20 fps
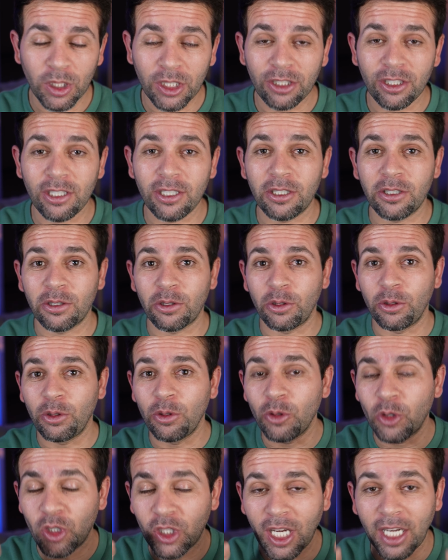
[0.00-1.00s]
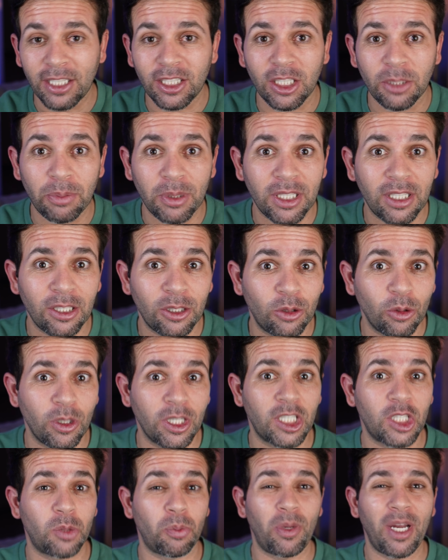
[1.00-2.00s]
which is to use ChatGPT to
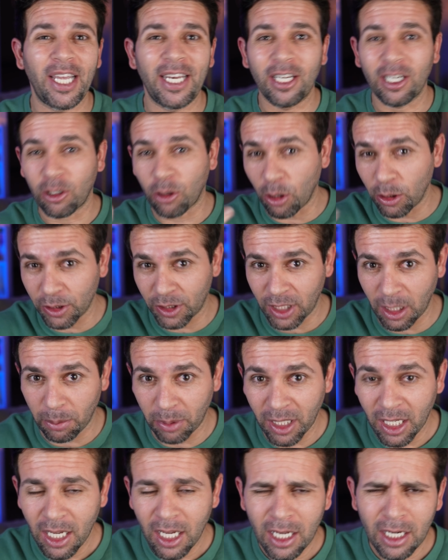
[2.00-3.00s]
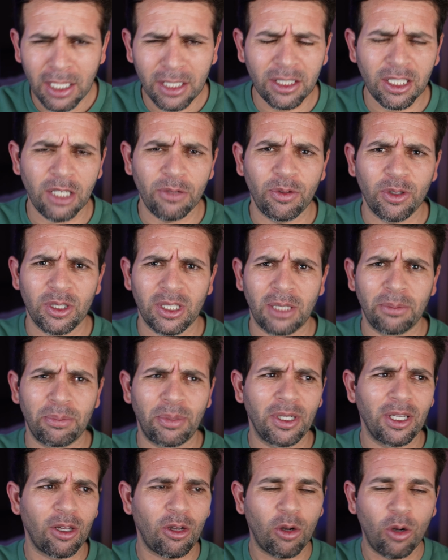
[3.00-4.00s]
explain a concept. Let's say, for
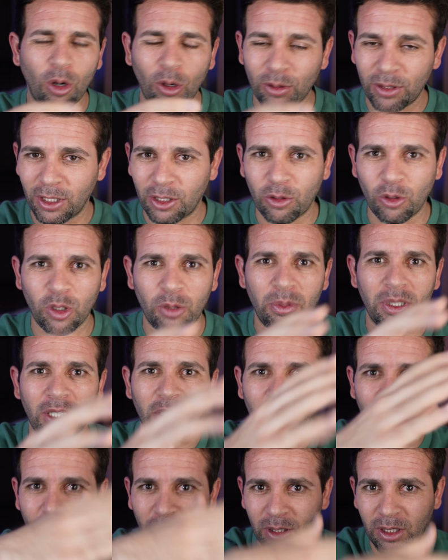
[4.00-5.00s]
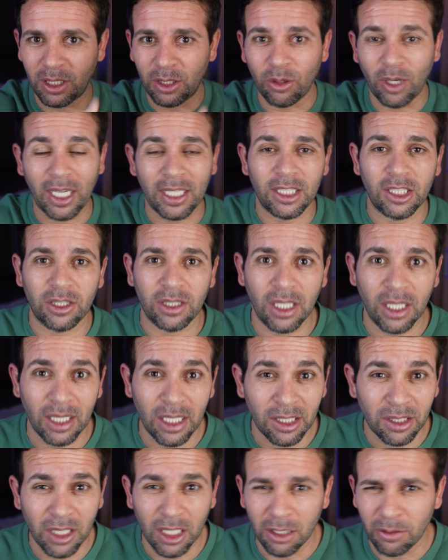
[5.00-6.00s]
example, a code. It could be a code you don't understand.
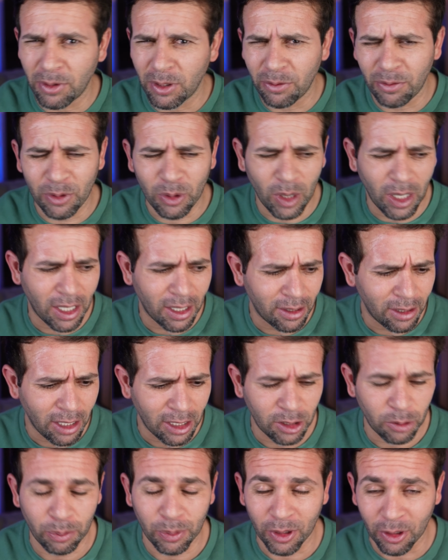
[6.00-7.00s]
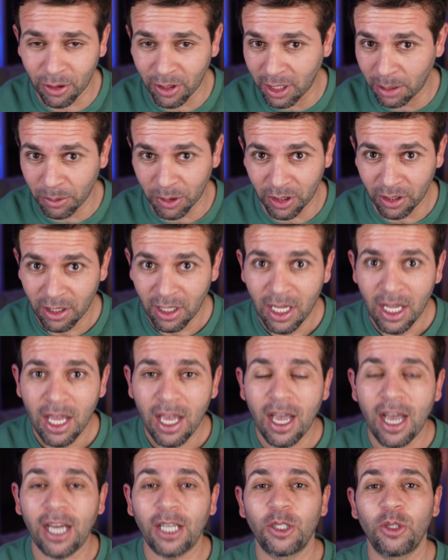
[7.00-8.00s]
Let's say even if you are not a programmer
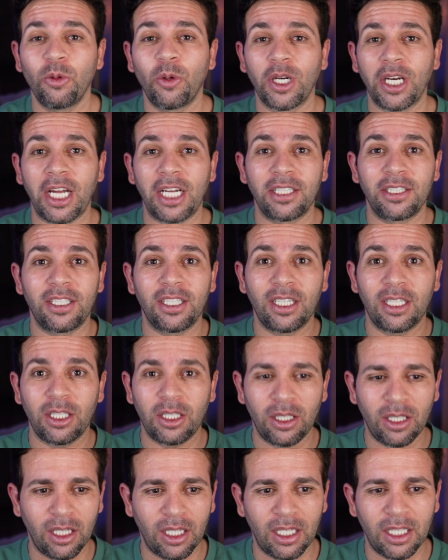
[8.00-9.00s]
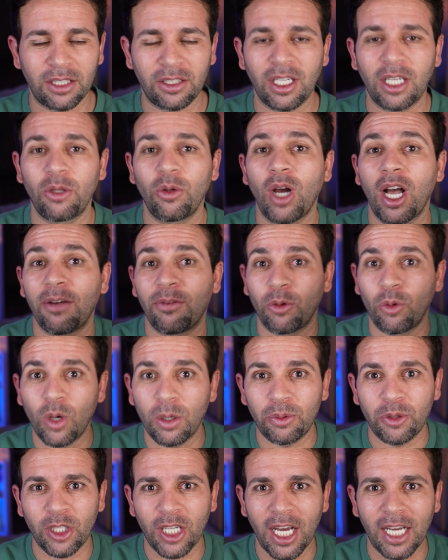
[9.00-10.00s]
and you want to, let's say you have a
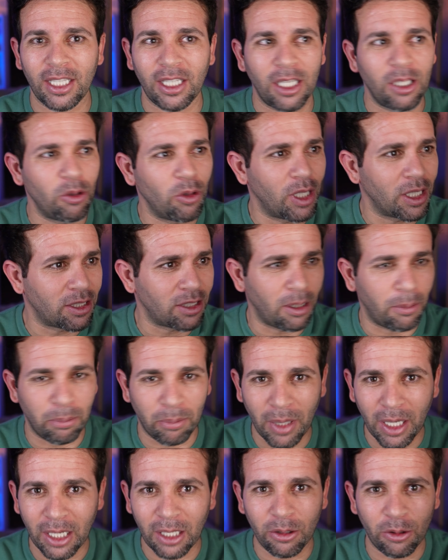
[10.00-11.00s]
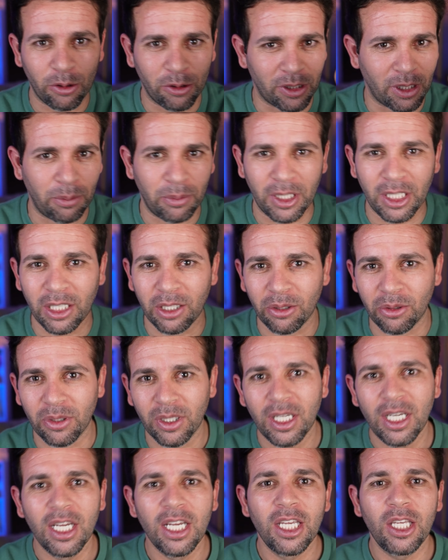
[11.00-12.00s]
website and you get some bug or some error,
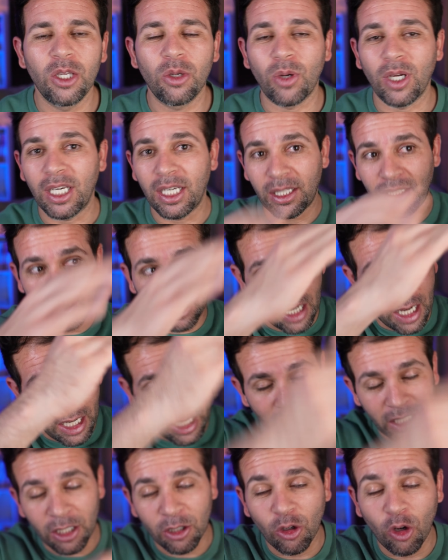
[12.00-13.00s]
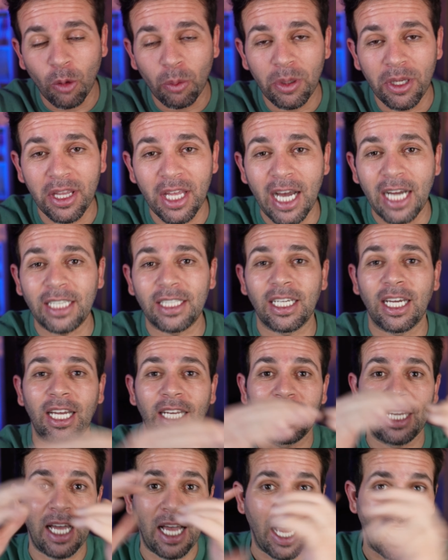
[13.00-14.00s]
you can directly copy that
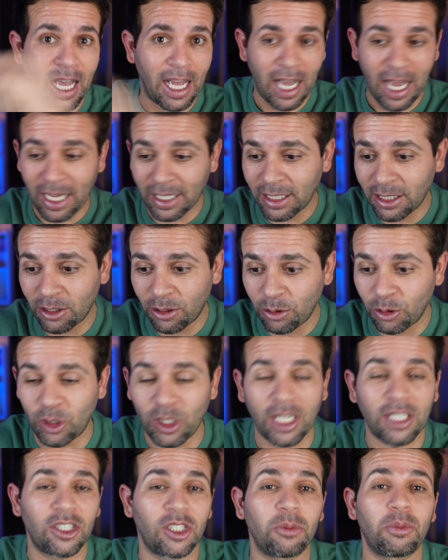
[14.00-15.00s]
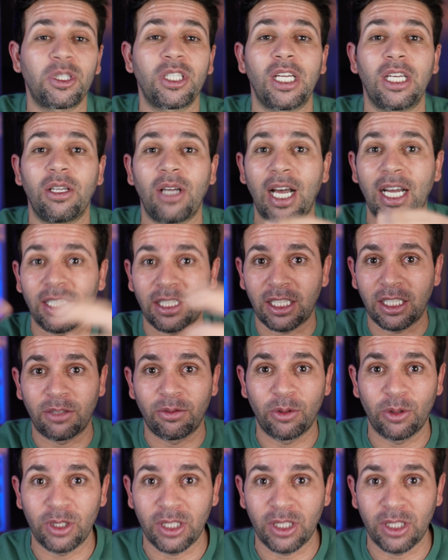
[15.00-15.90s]
and add it to ChatGPT and ask it, for